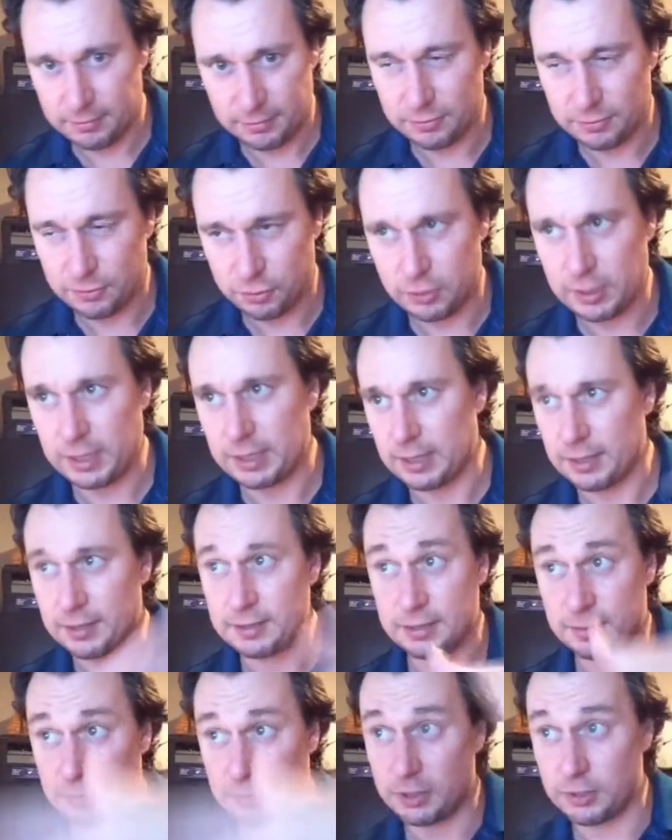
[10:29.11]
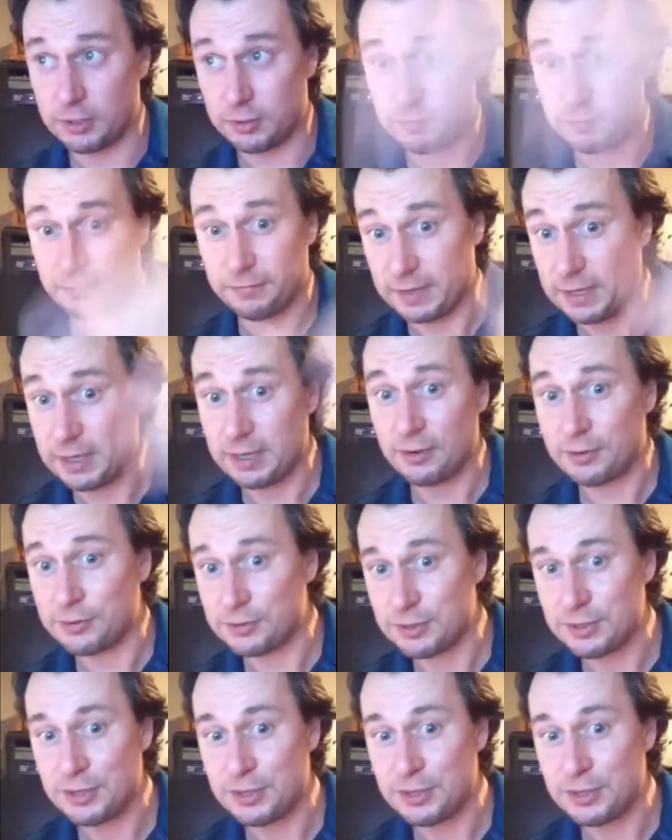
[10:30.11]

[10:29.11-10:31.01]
training, because I'm going to do videos